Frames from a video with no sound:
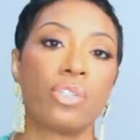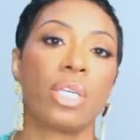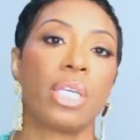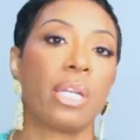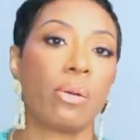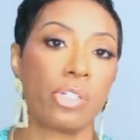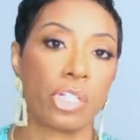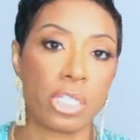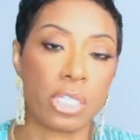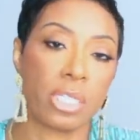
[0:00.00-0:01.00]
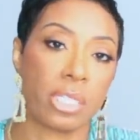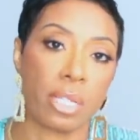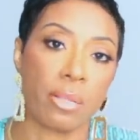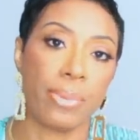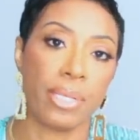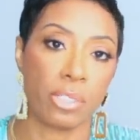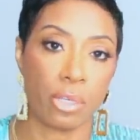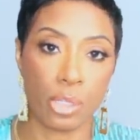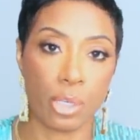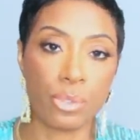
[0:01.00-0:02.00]
So again, I would trust the seller based
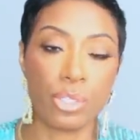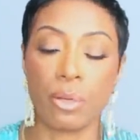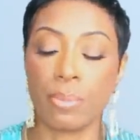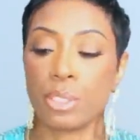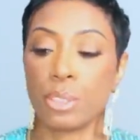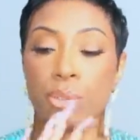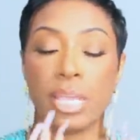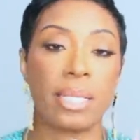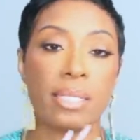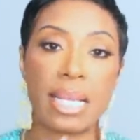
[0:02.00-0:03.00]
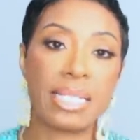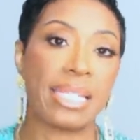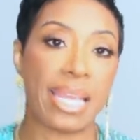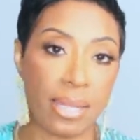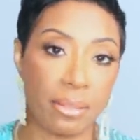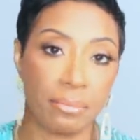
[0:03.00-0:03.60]
on those numbers. So that's that.